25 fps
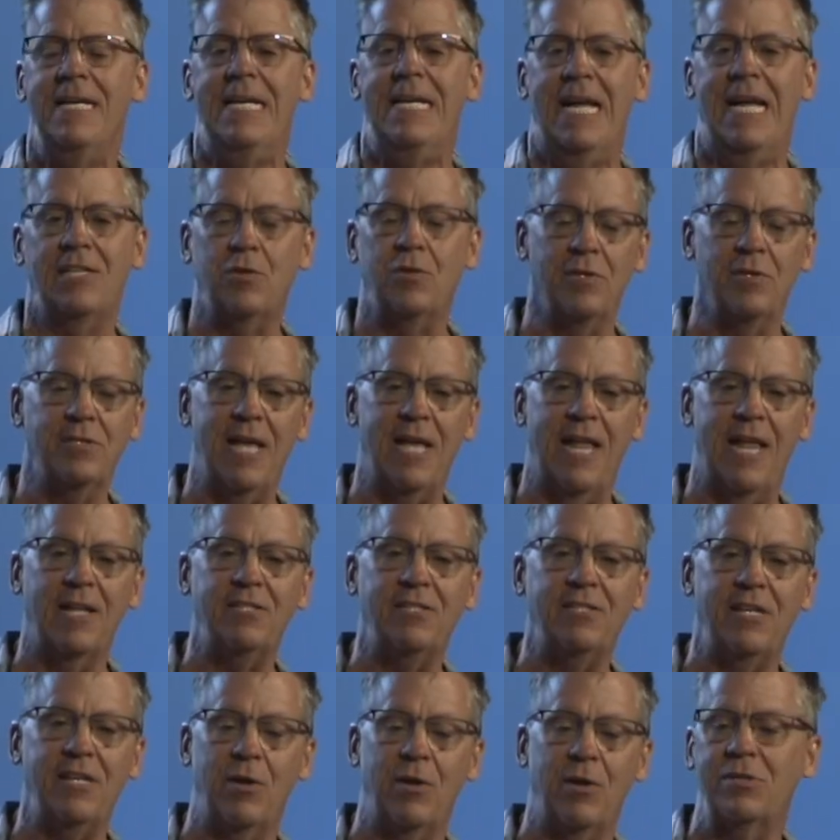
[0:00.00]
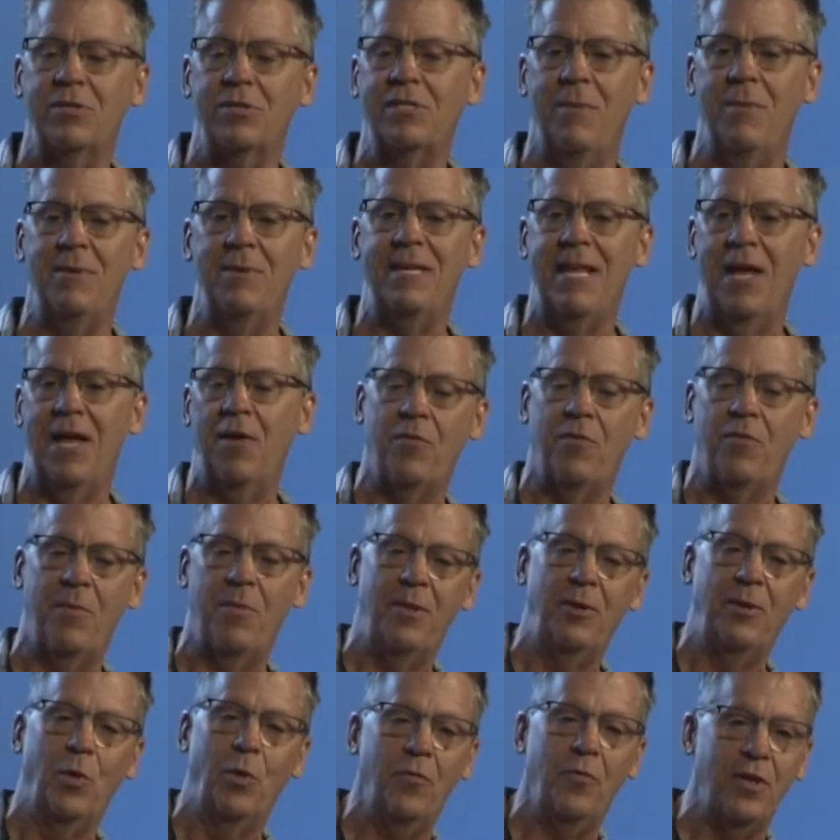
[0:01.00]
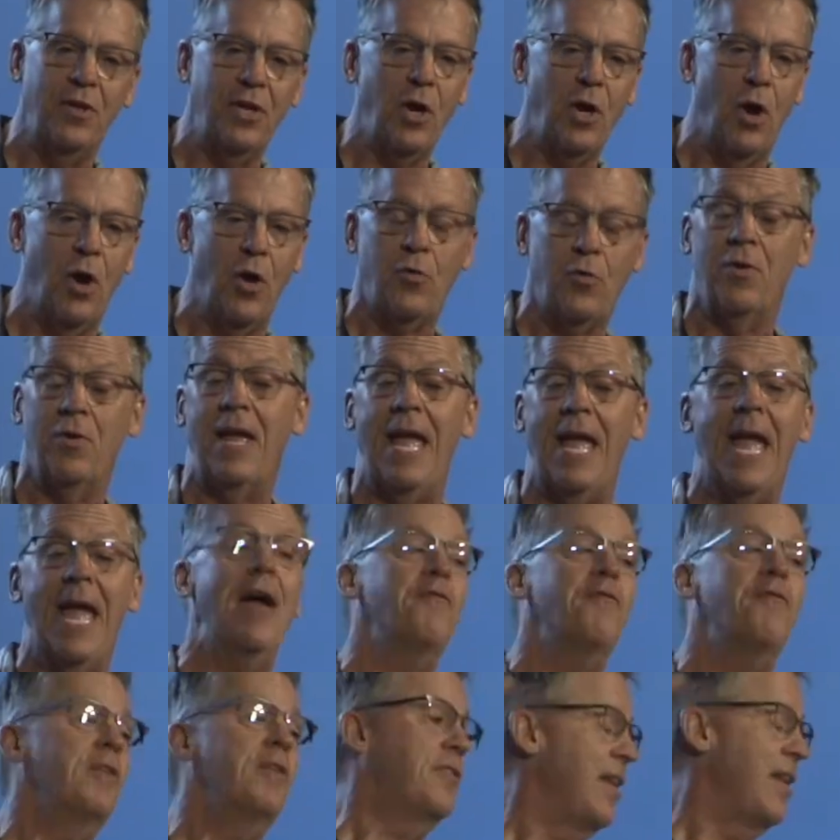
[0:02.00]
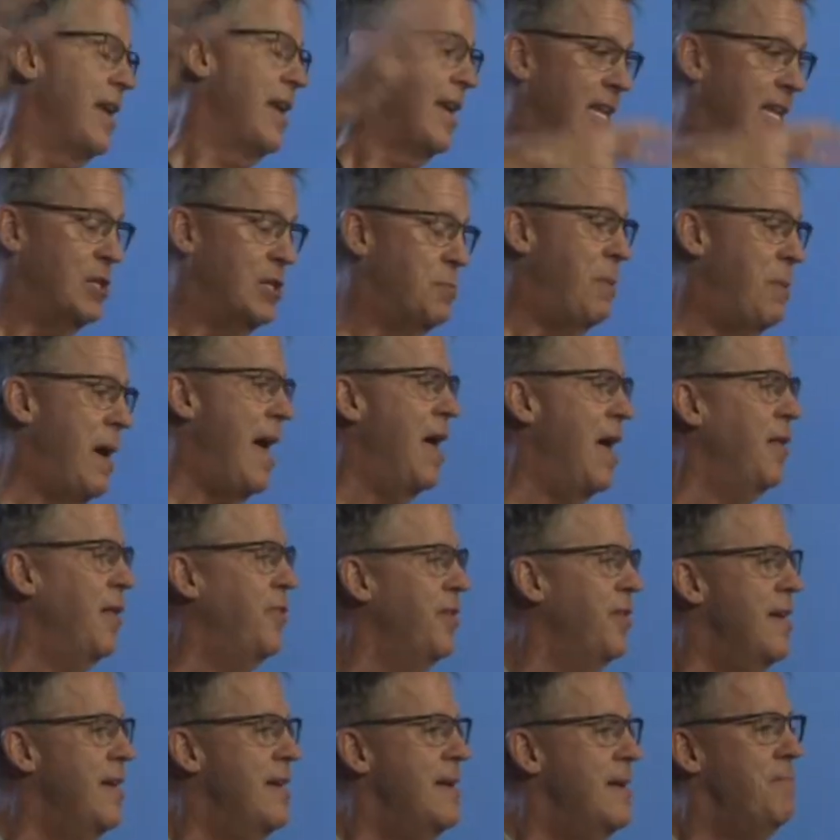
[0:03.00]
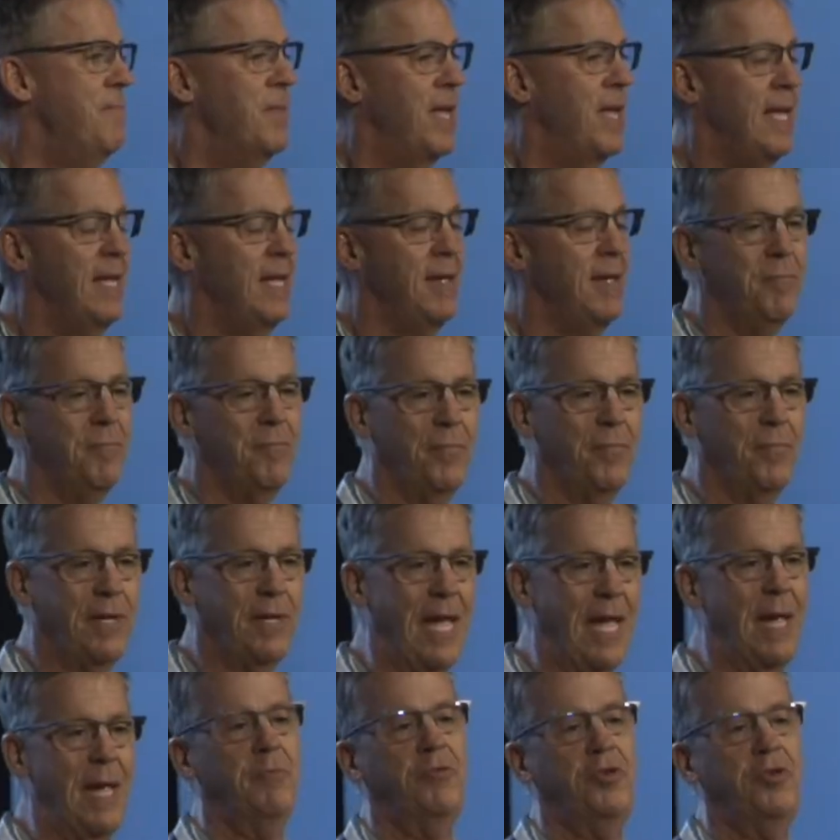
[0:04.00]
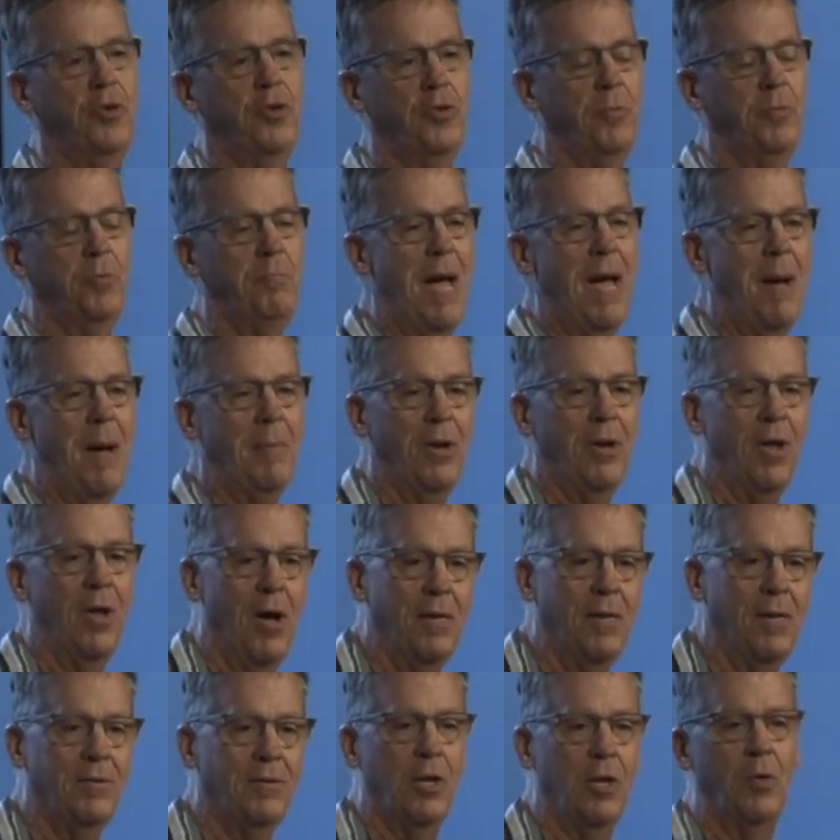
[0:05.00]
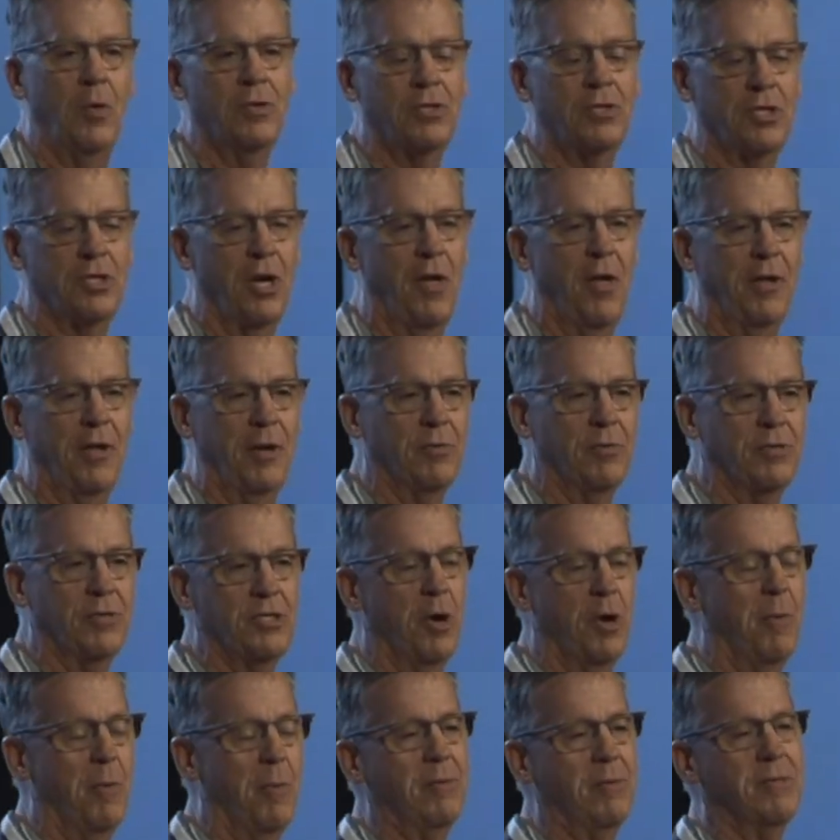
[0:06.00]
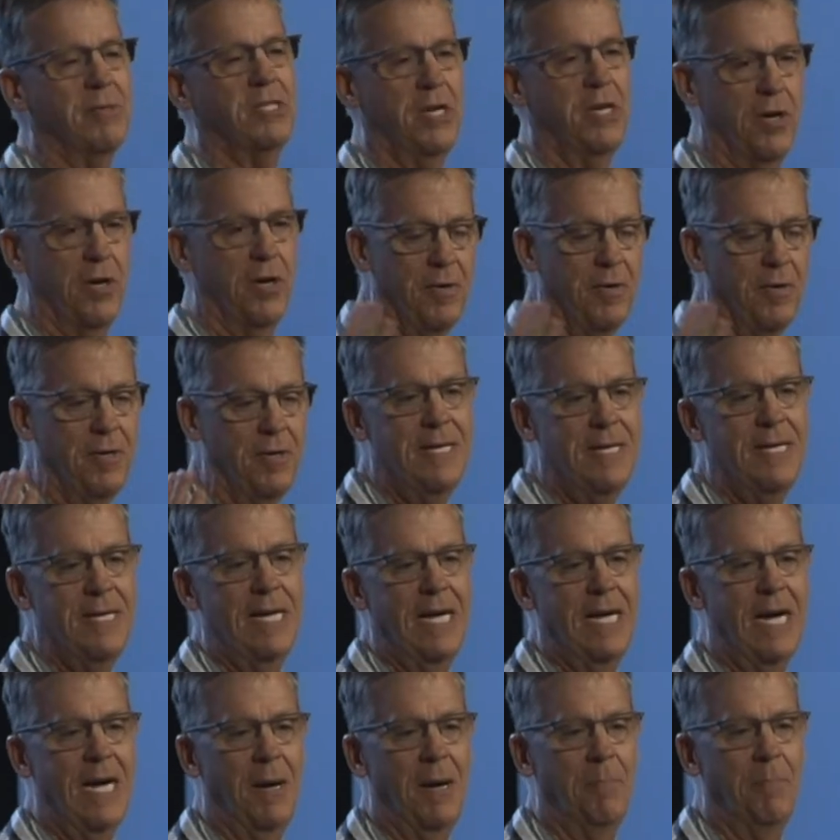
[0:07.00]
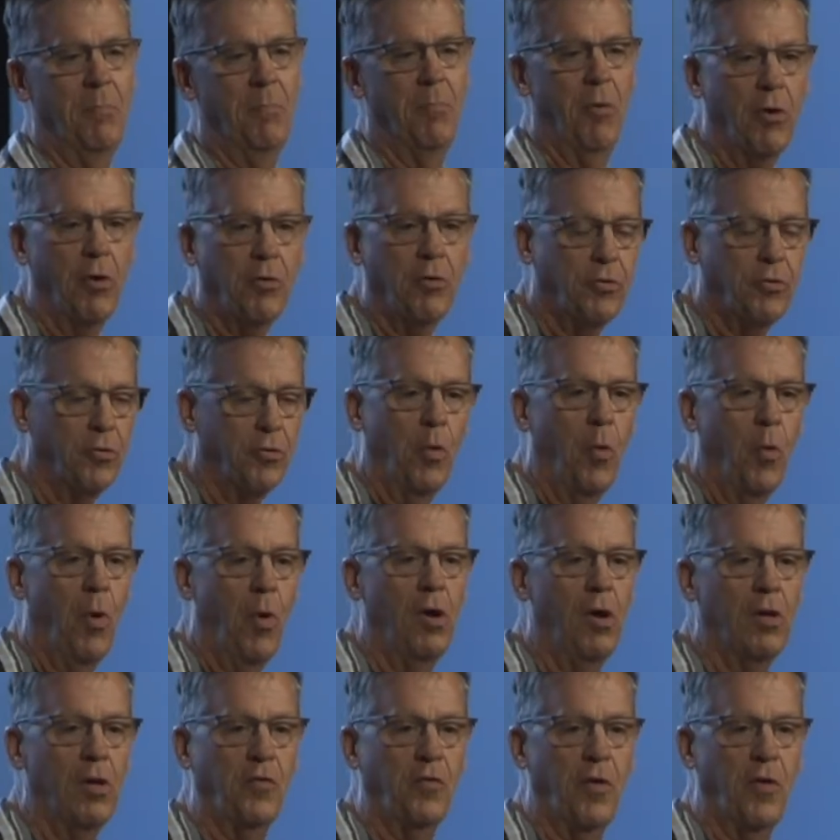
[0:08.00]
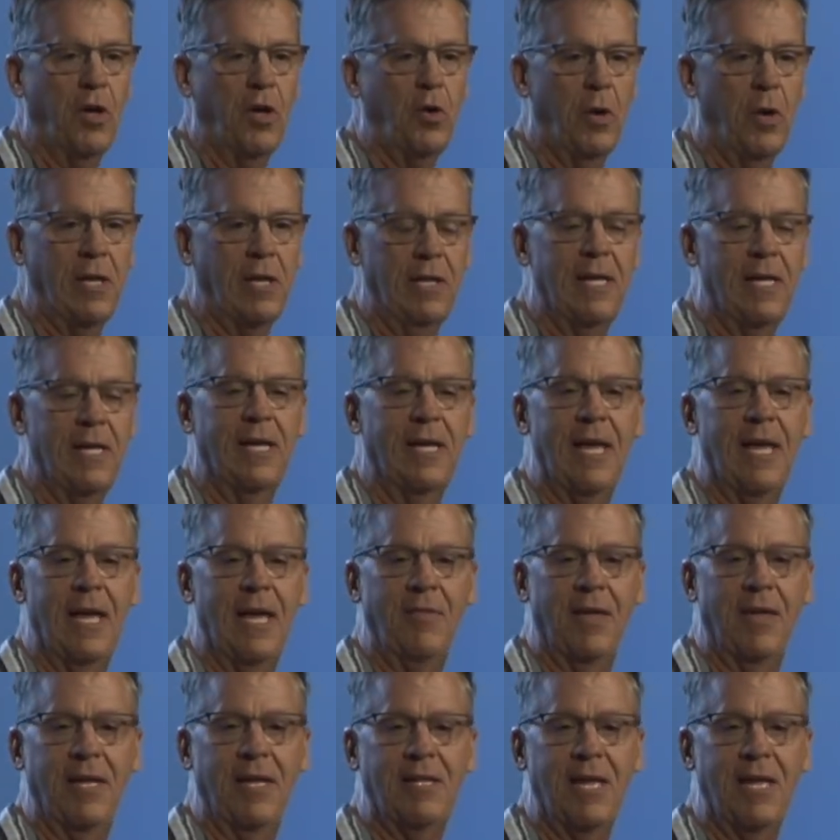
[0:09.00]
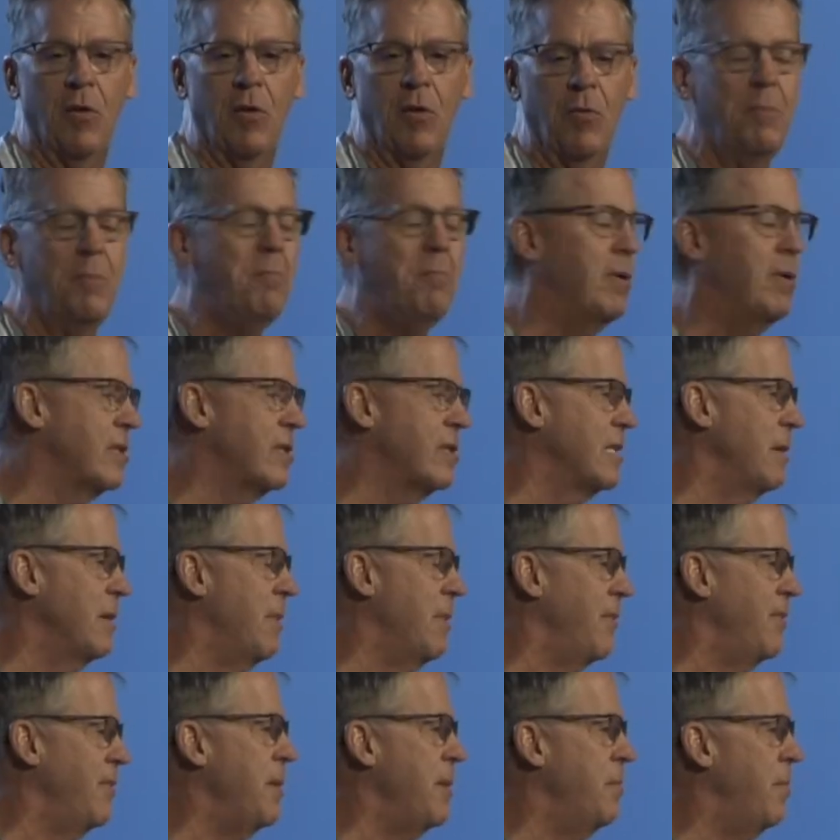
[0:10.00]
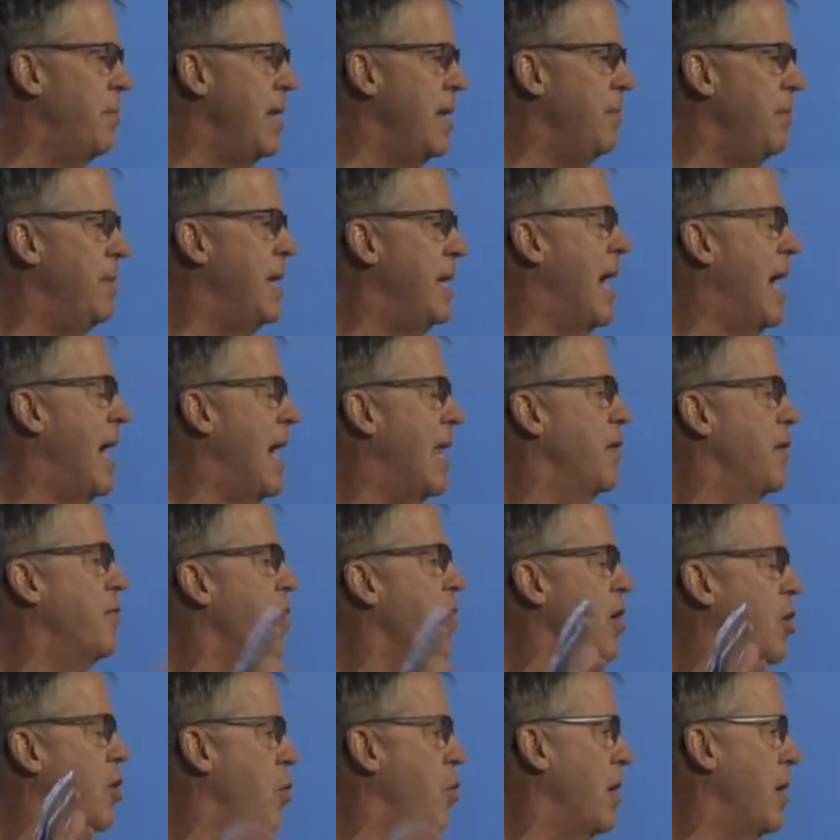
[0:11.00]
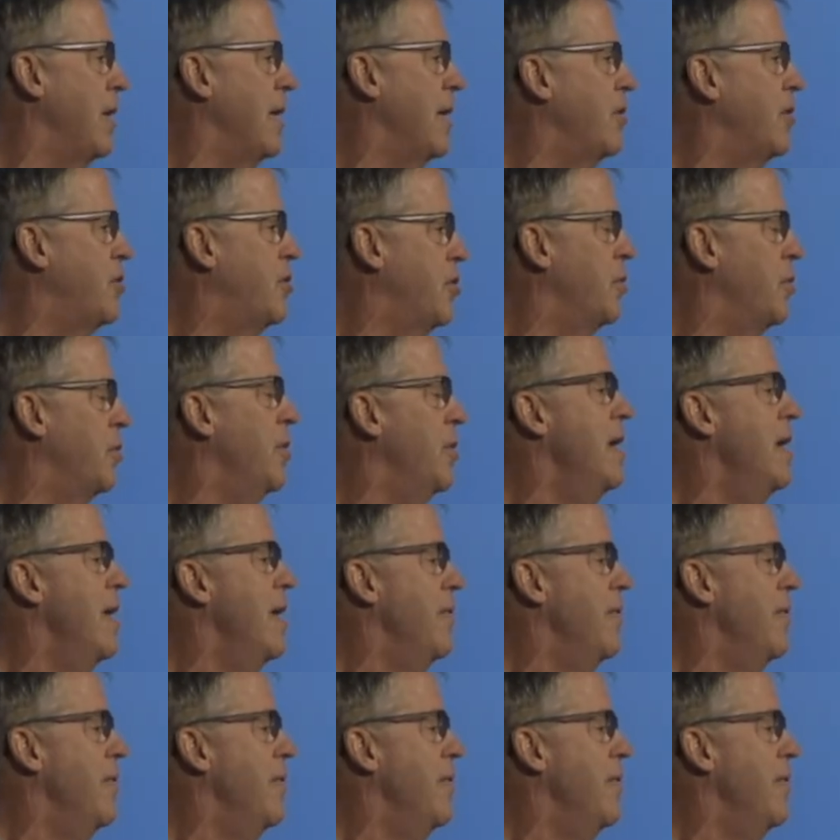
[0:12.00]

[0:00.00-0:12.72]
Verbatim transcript: And so, as Alexander was coming down from the north and conquering everything in his path, he came to Babylon, you know, saw that it was nobody was there, uh, broke through the walls very quickly again. They'd kind of rebuilt some of it. He, he, he, got in very quickly into